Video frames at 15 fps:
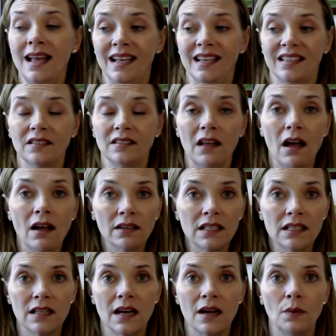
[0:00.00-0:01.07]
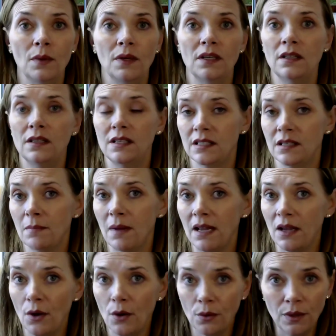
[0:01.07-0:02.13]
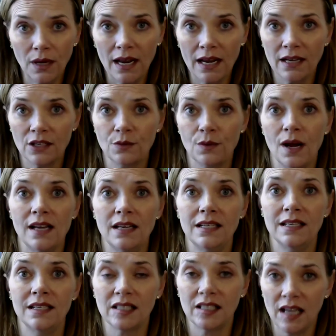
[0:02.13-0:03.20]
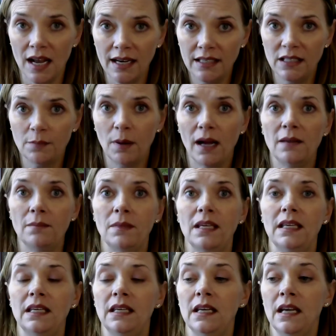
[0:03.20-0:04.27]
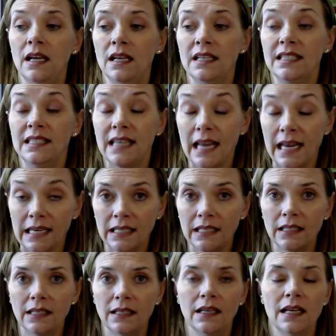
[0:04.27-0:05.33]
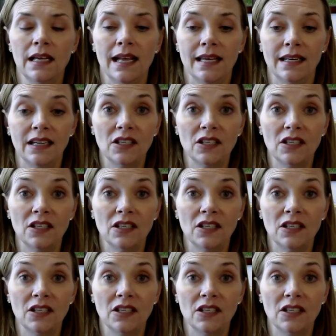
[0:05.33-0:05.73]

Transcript: As long as that will is in my own handwriting, signed by me, dated, and